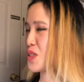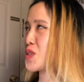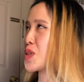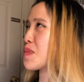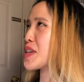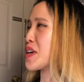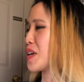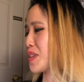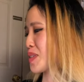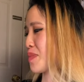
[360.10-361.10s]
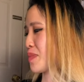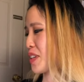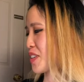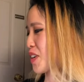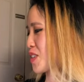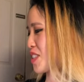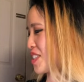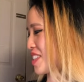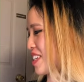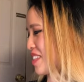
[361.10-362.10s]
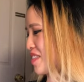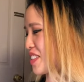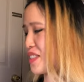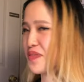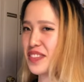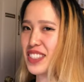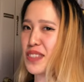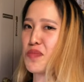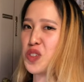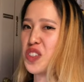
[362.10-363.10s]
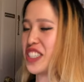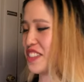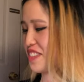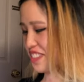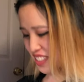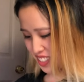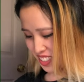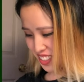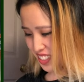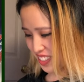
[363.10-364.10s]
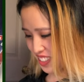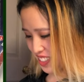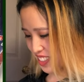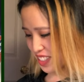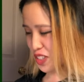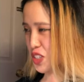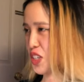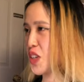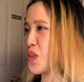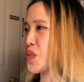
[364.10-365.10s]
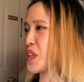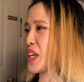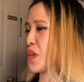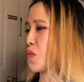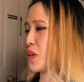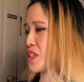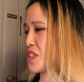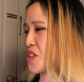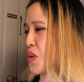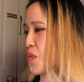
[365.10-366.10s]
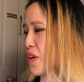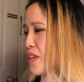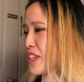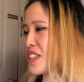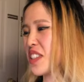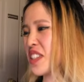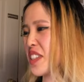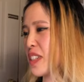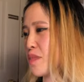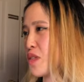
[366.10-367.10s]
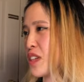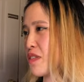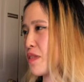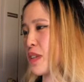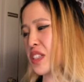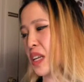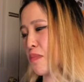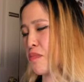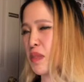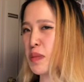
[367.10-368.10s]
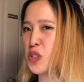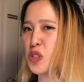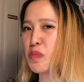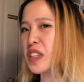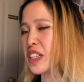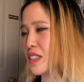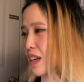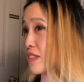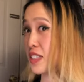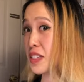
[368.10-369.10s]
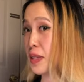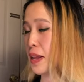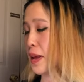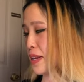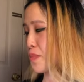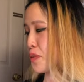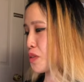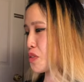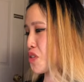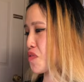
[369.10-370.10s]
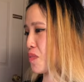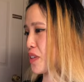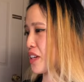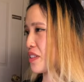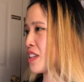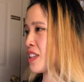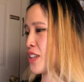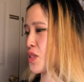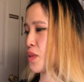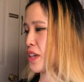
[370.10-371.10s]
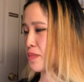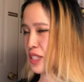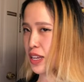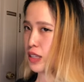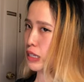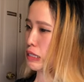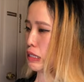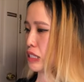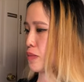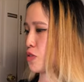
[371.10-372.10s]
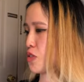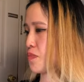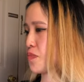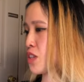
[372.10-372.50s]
so many awesome like cards in this set. I want to get more now, because usually you only get one secret rare, at least in the Sun and Moon era, except maybe Dream Leagues. I did I did pull two from that. That's why I'm saying that as an exception,